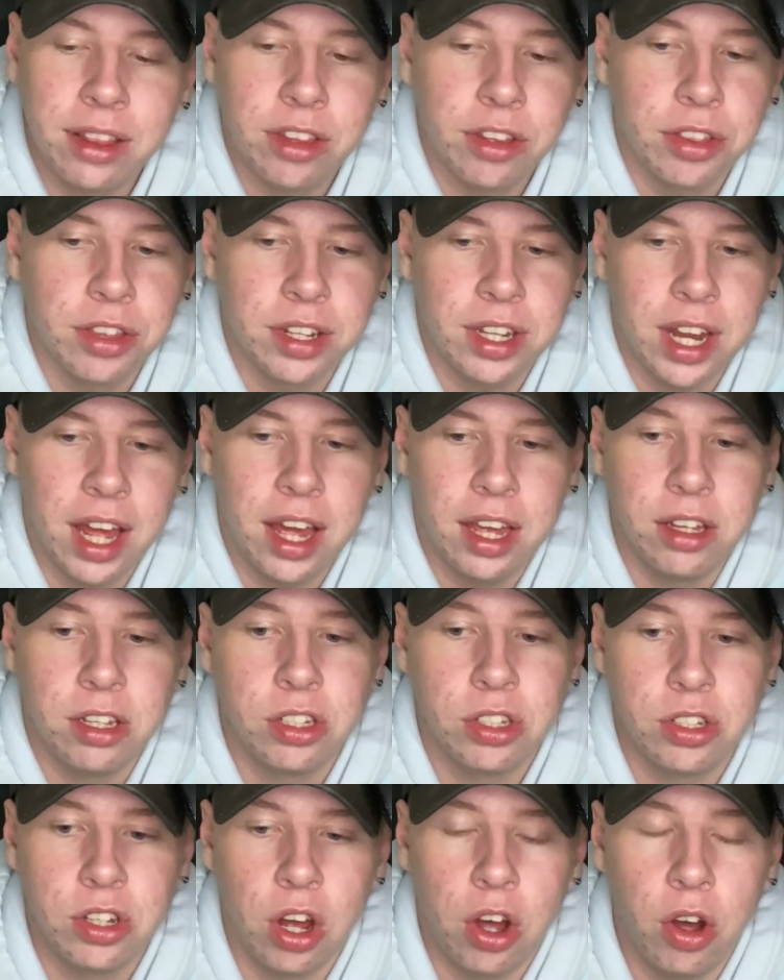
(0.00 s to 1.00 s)
the other day,
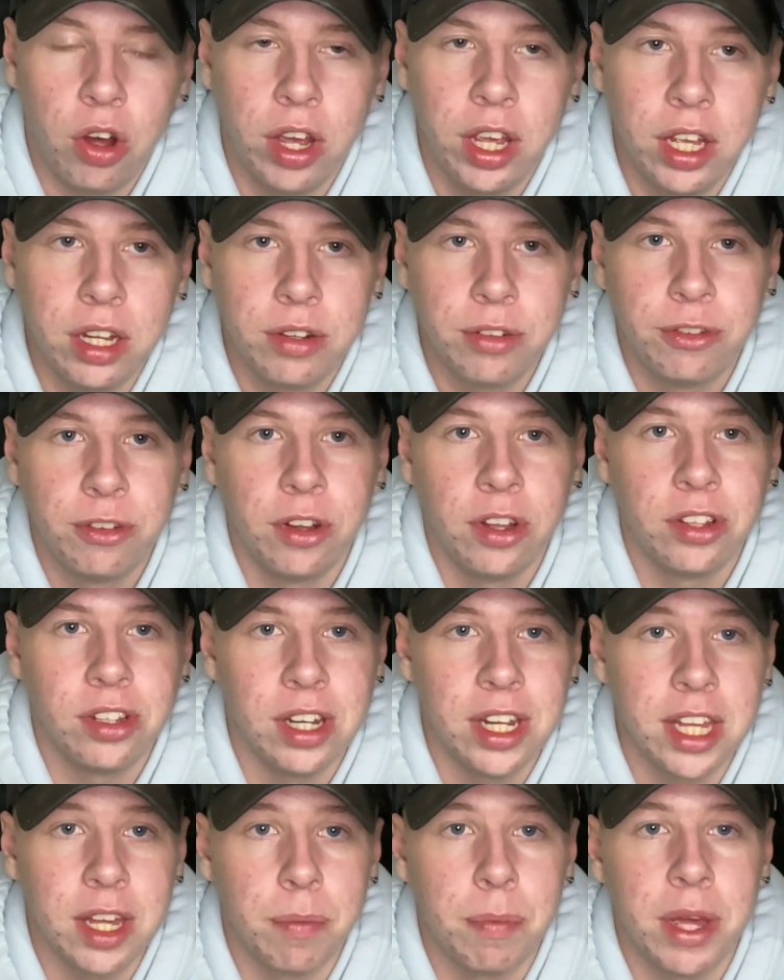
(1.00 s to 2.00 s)
started first
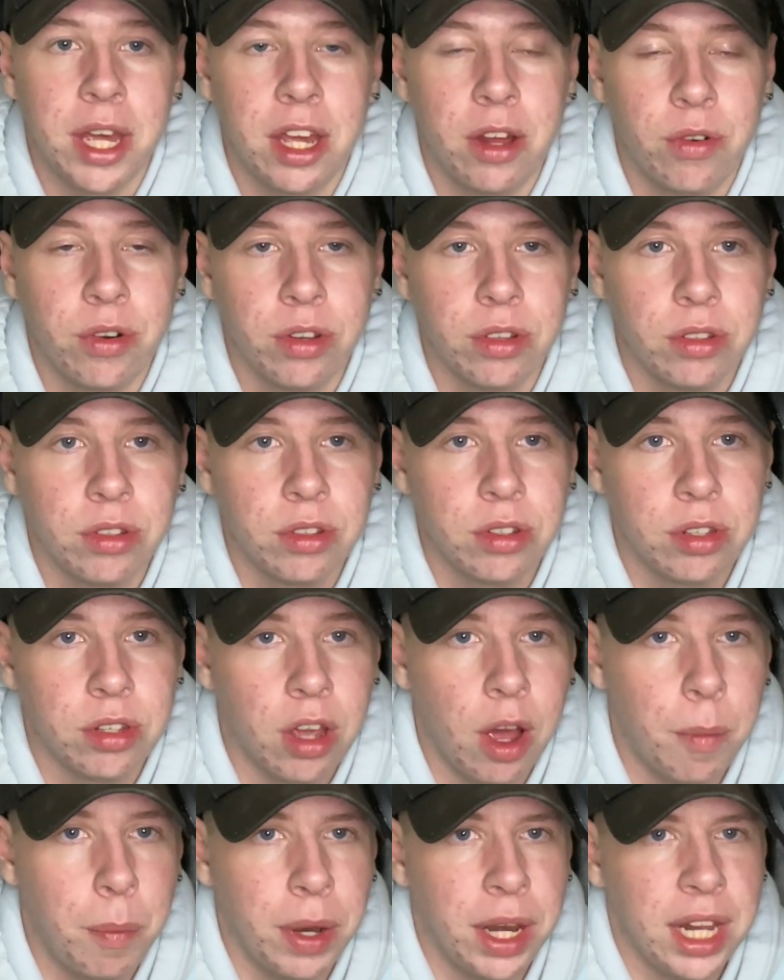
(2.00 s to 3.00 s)
league appearance,
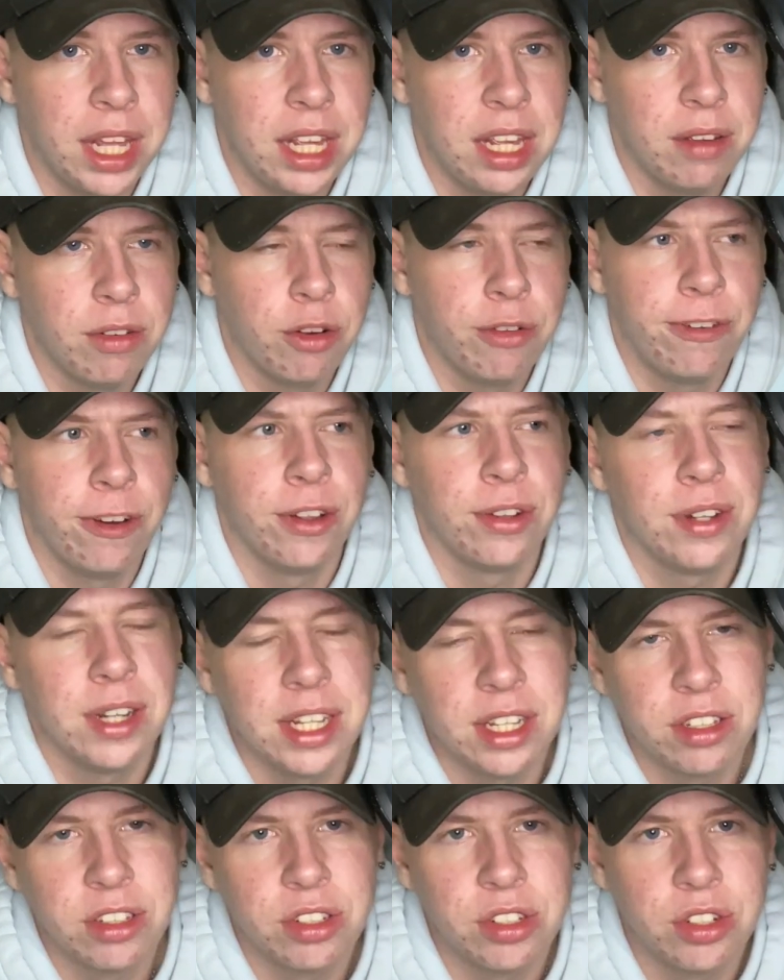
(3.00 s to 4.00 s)
I believe, or first
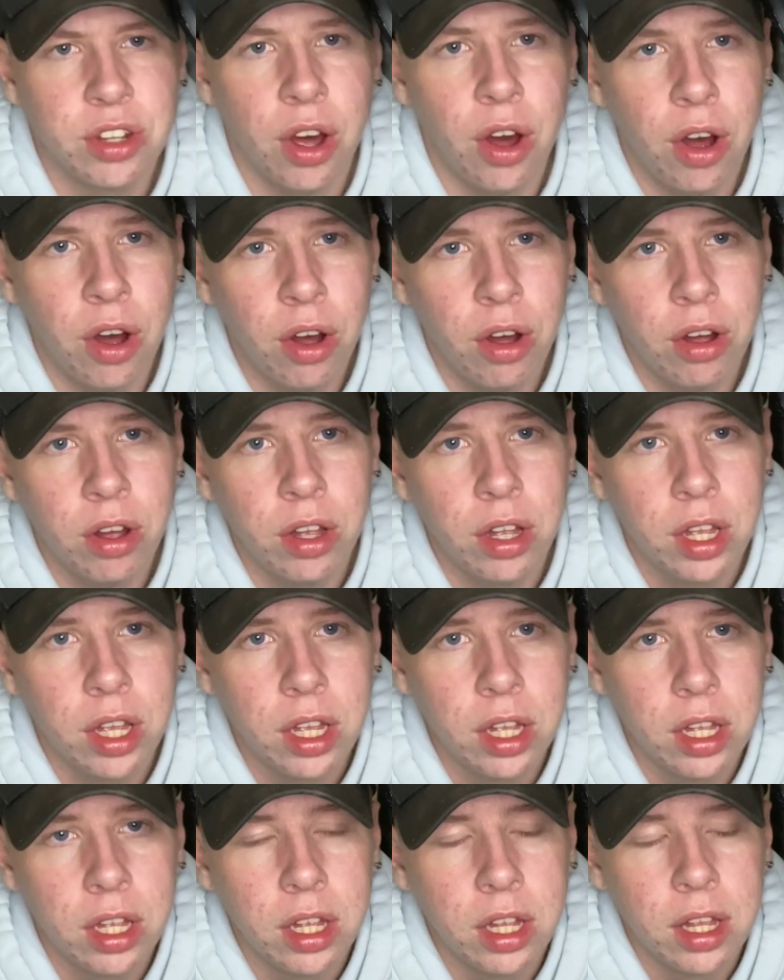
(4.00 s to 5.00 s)
league start.
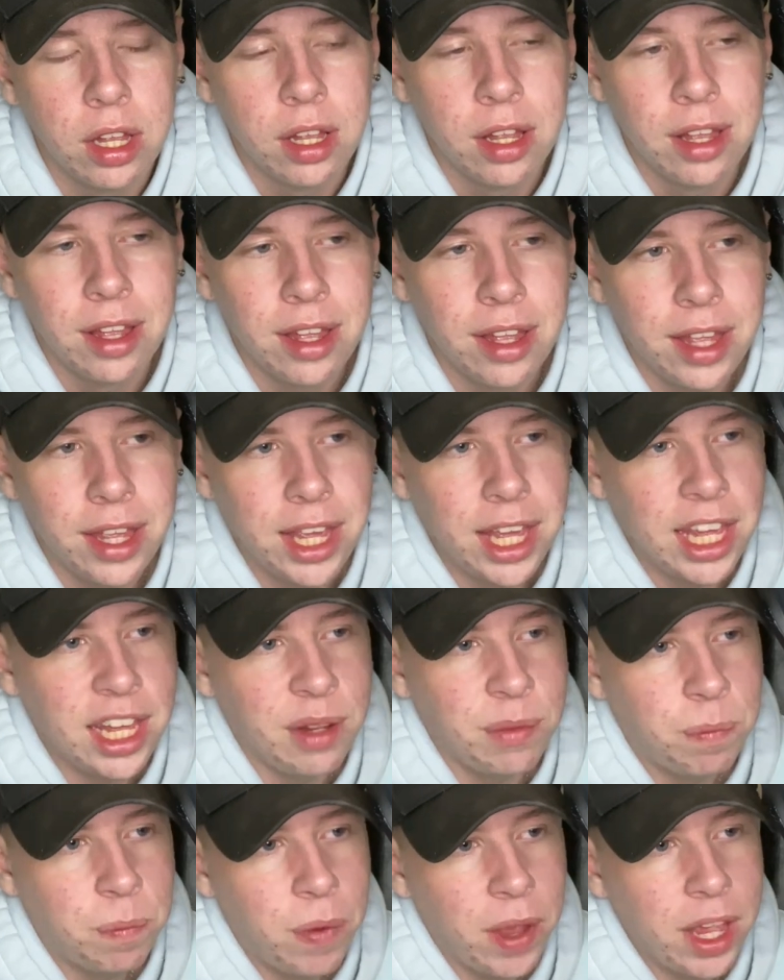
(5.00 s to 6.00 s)

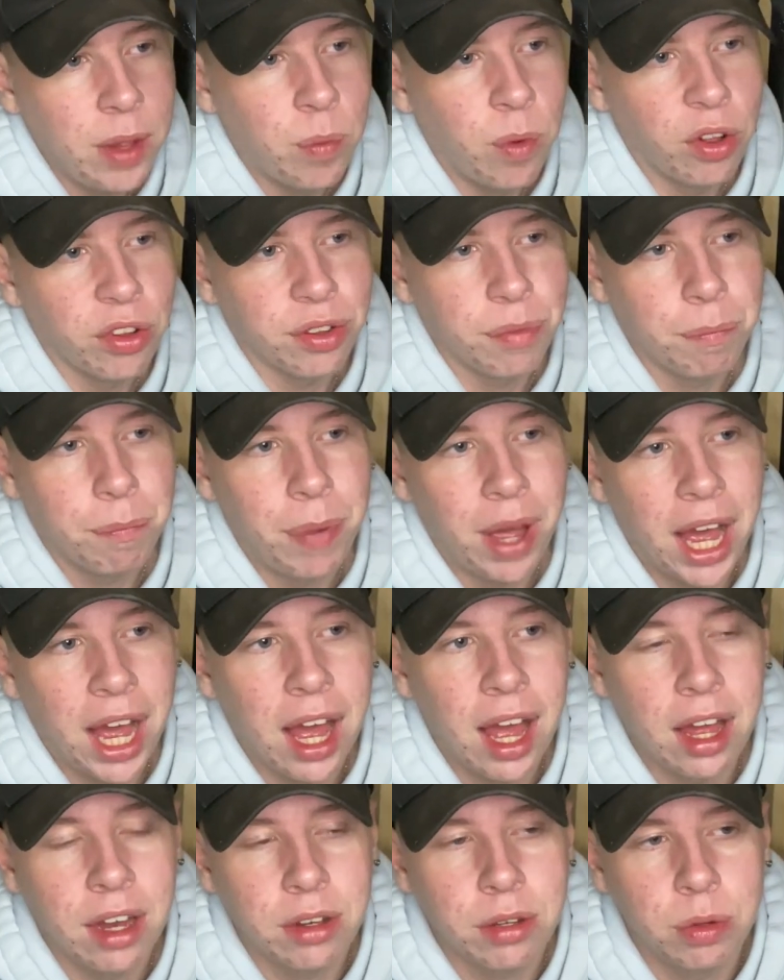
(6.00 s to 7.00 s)
He wasn't
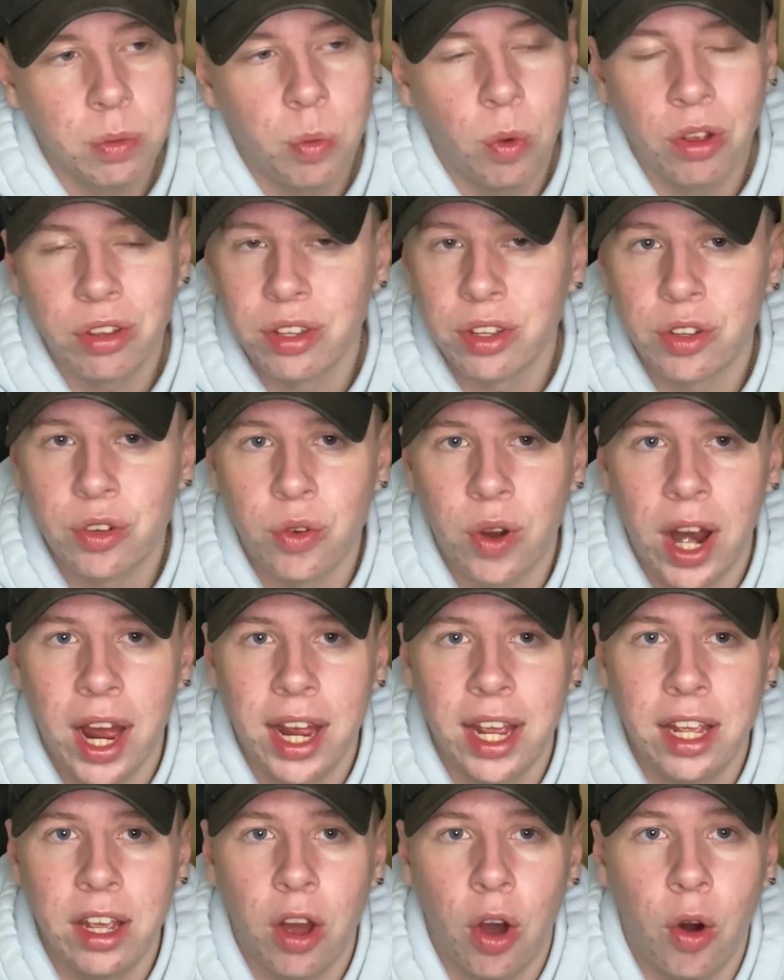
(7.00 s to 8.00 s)
bad, wasn't
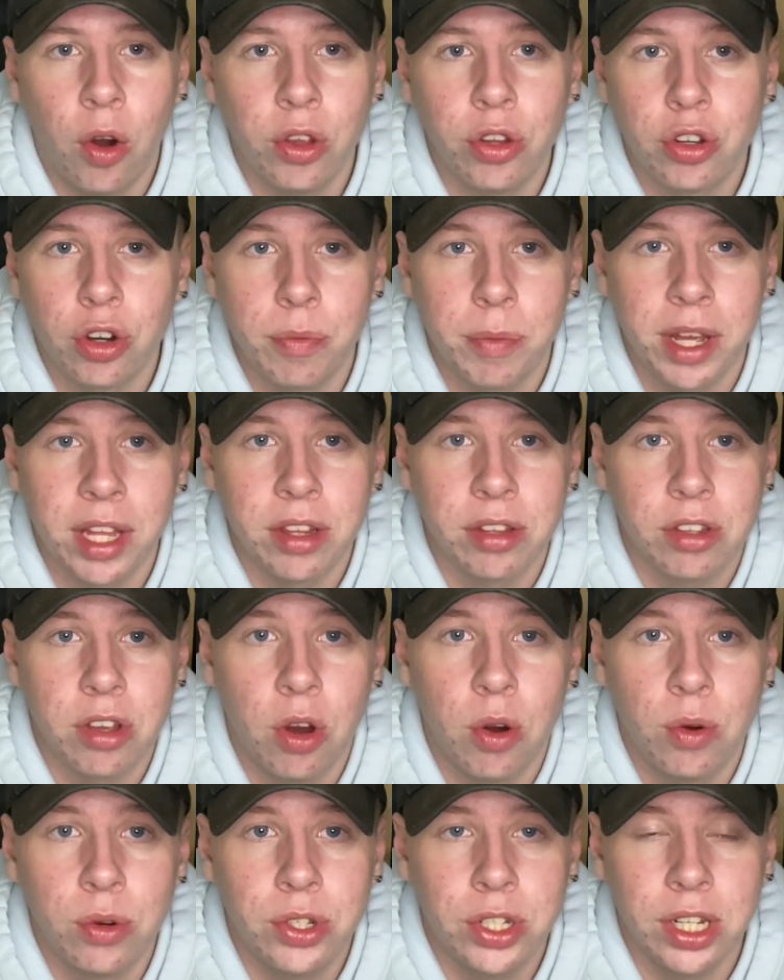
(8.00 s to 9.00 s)
great. I saw him against
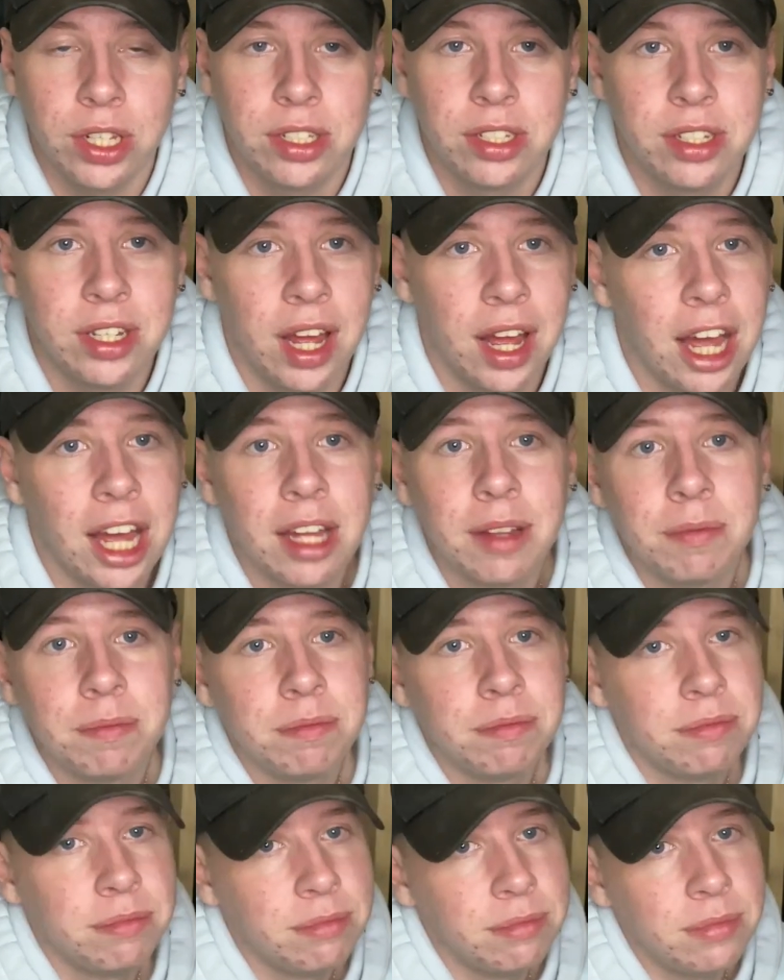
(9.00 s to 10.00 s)
Colchester,
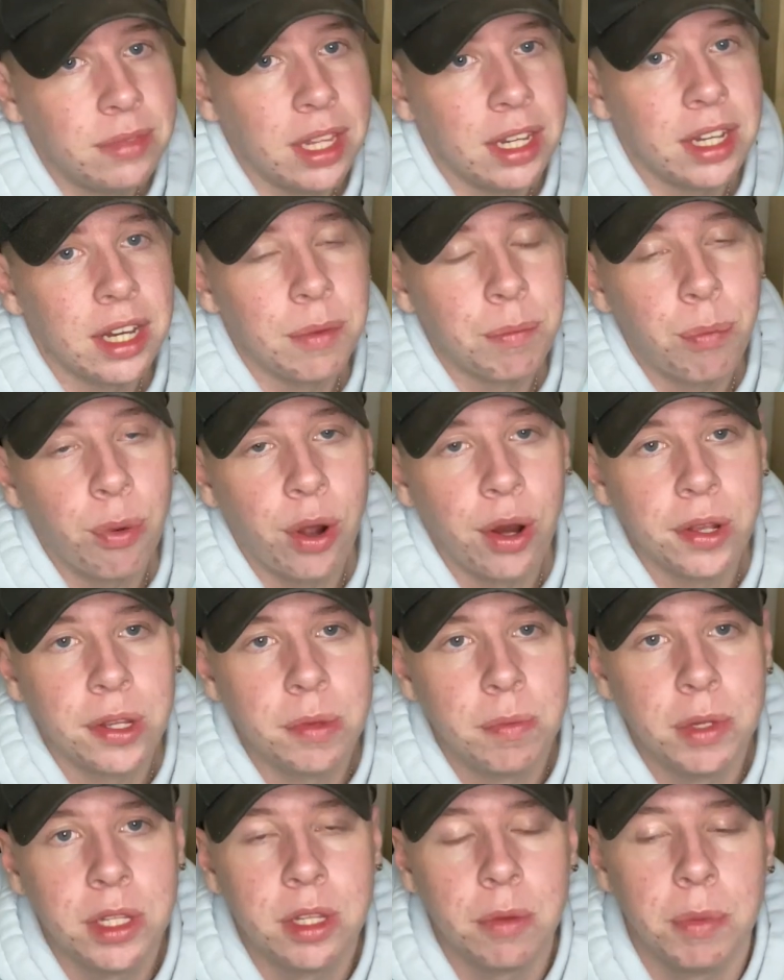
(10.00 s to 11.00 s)
didn't
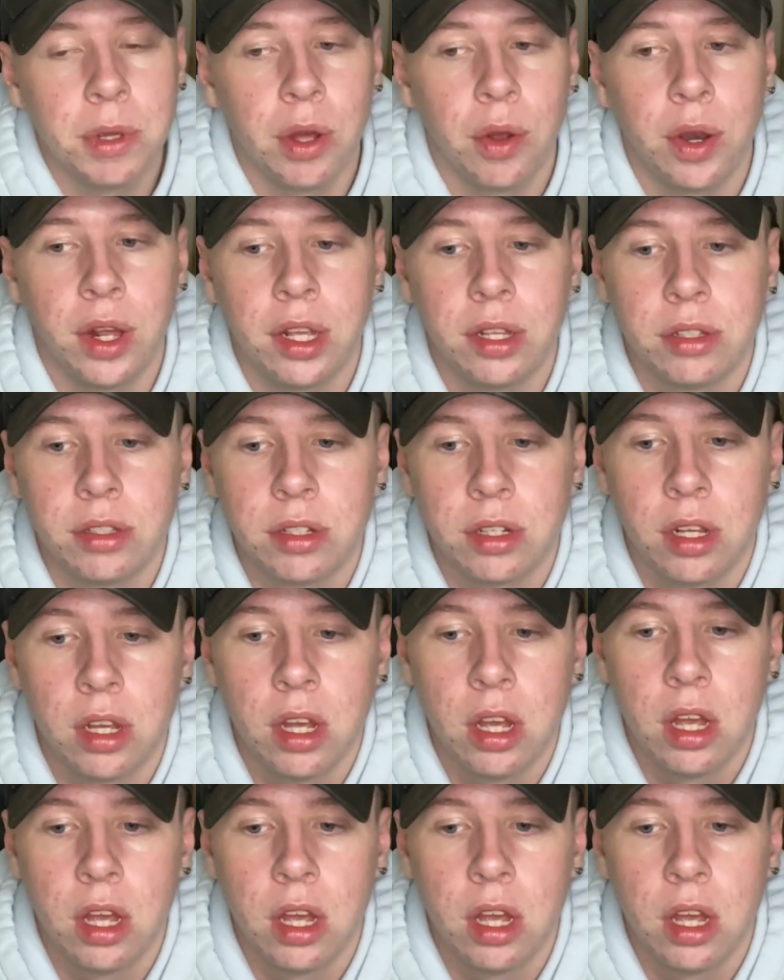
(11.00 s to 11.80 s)
impress me, to be honest.